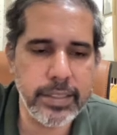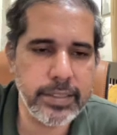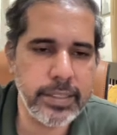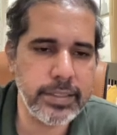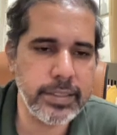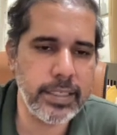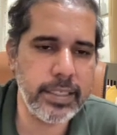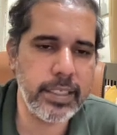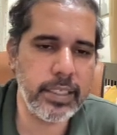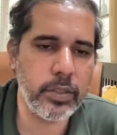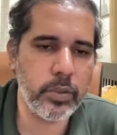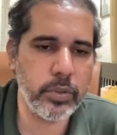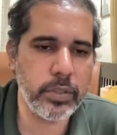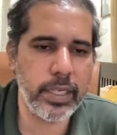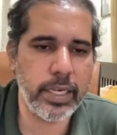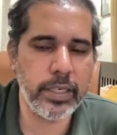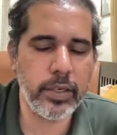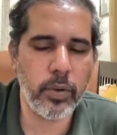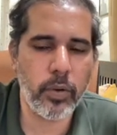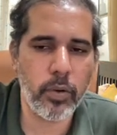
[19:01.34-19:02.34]
this is a hero
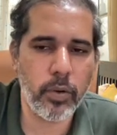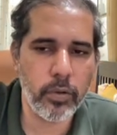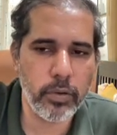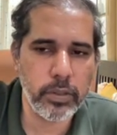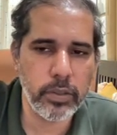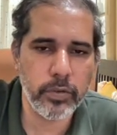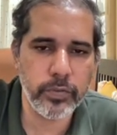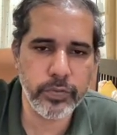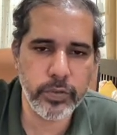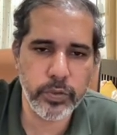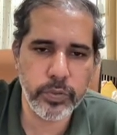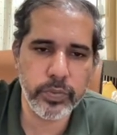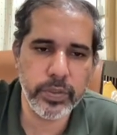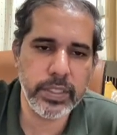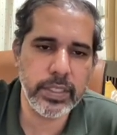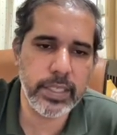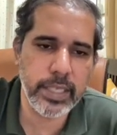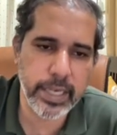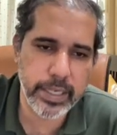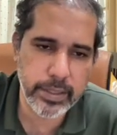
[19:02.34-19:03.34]
that all of you will
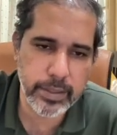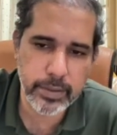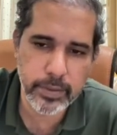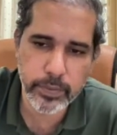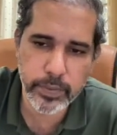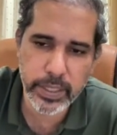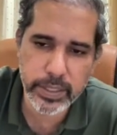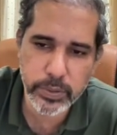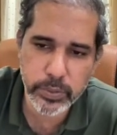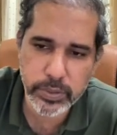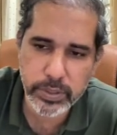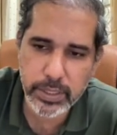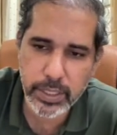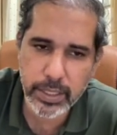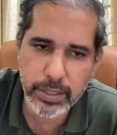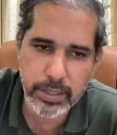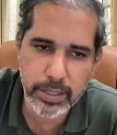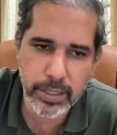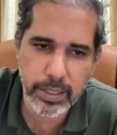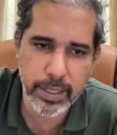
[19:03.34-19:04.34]
get when you
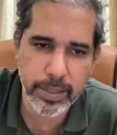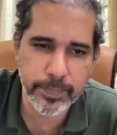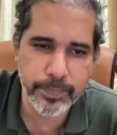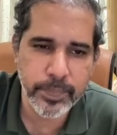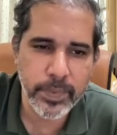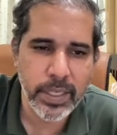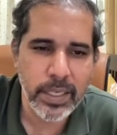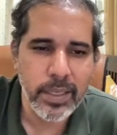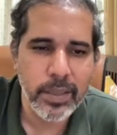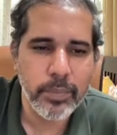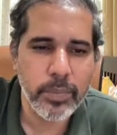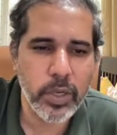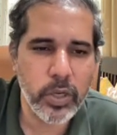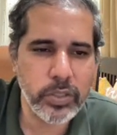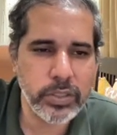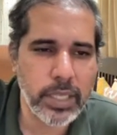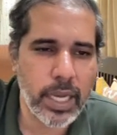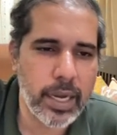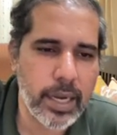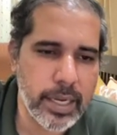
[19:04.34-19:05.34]
start the game,
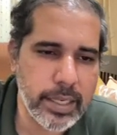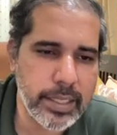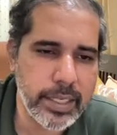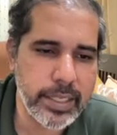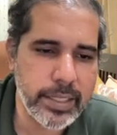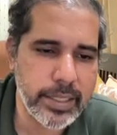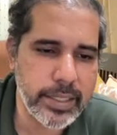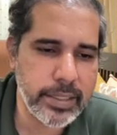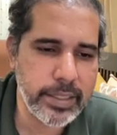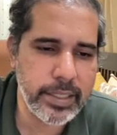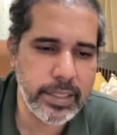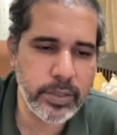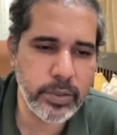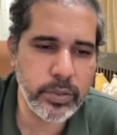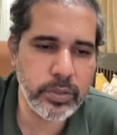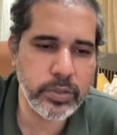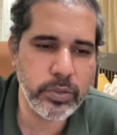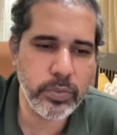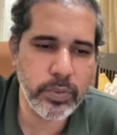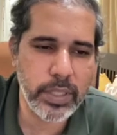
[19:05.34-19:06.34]
because R rated
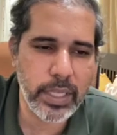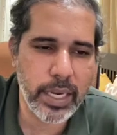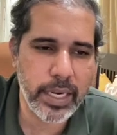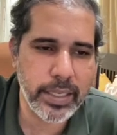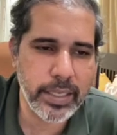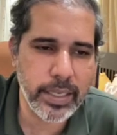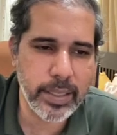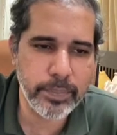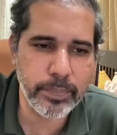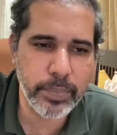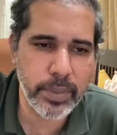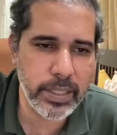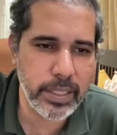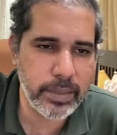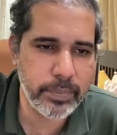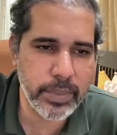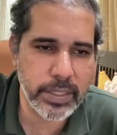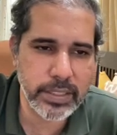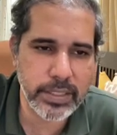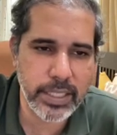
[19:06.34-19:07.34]
heroes, you will end up pretty
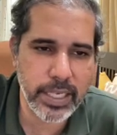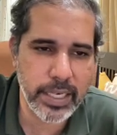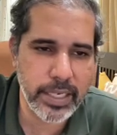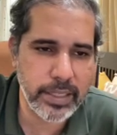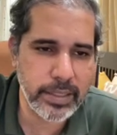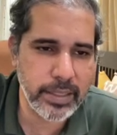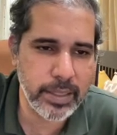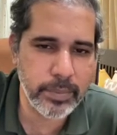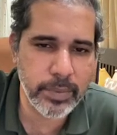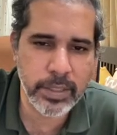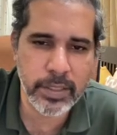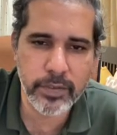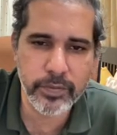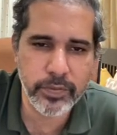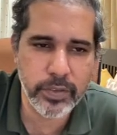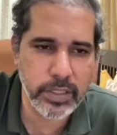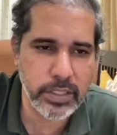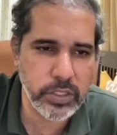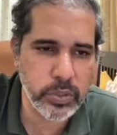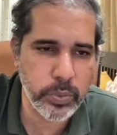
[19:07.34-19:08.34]
much getting them in the
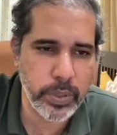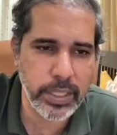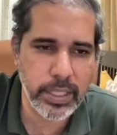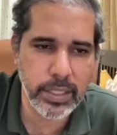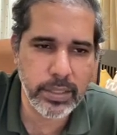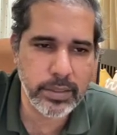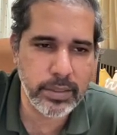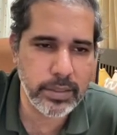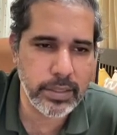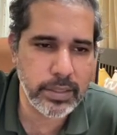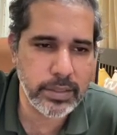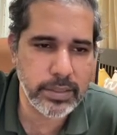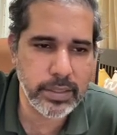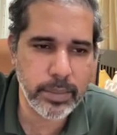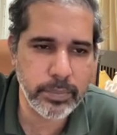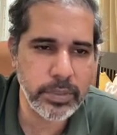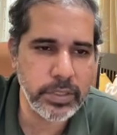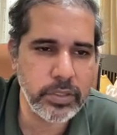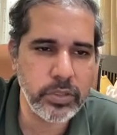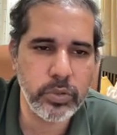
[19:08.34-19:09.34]
first 20-30
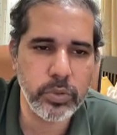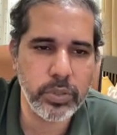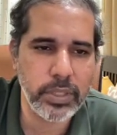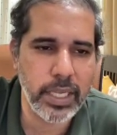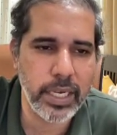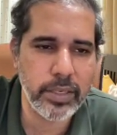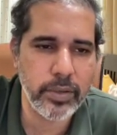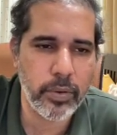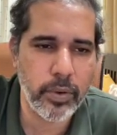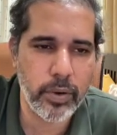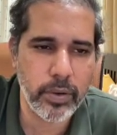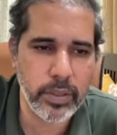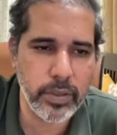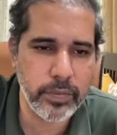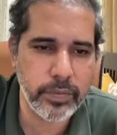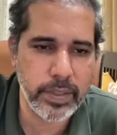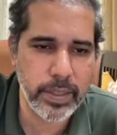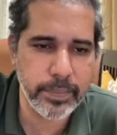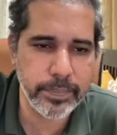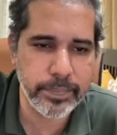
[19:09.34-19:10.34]
summons. You will get all
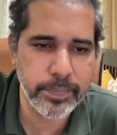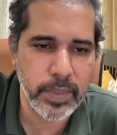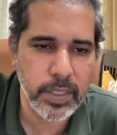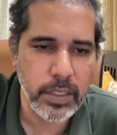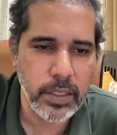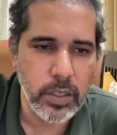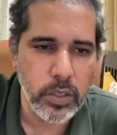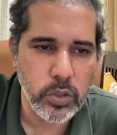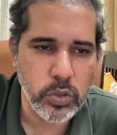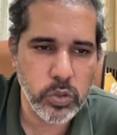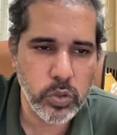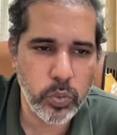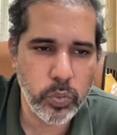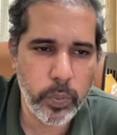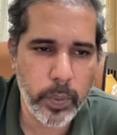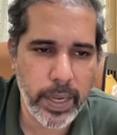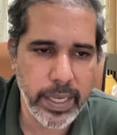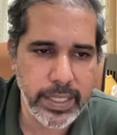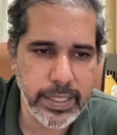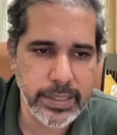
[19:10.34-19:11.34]
of them. So
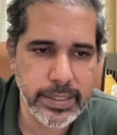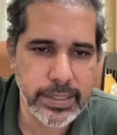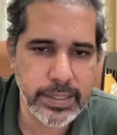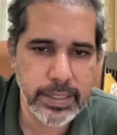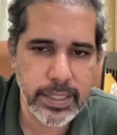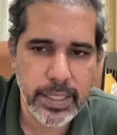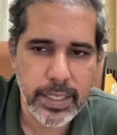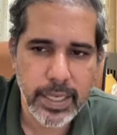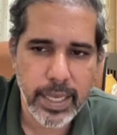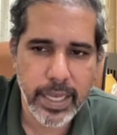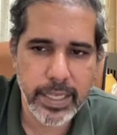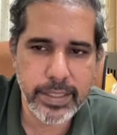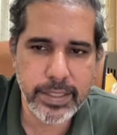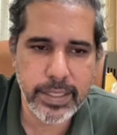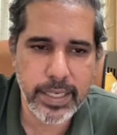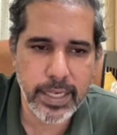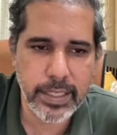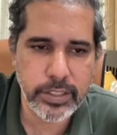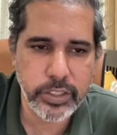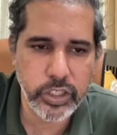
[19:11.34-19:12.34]
Vice and
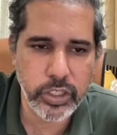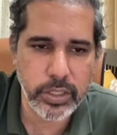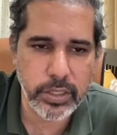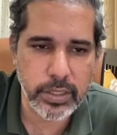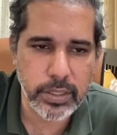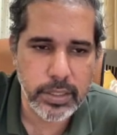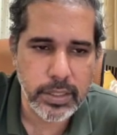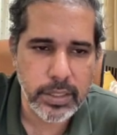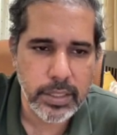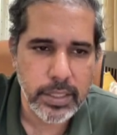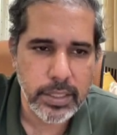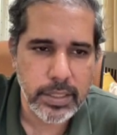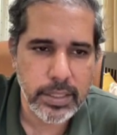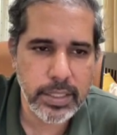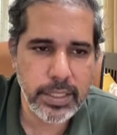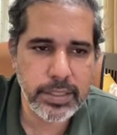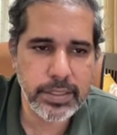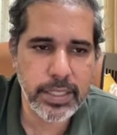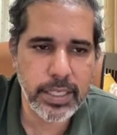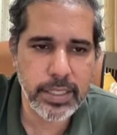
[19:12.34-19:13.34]
Kachi,
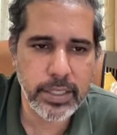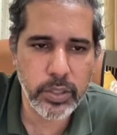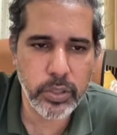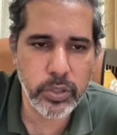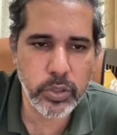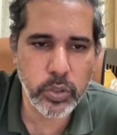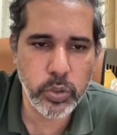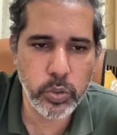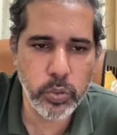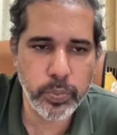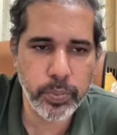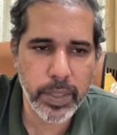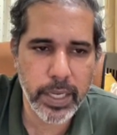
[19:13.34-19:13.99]
these are your two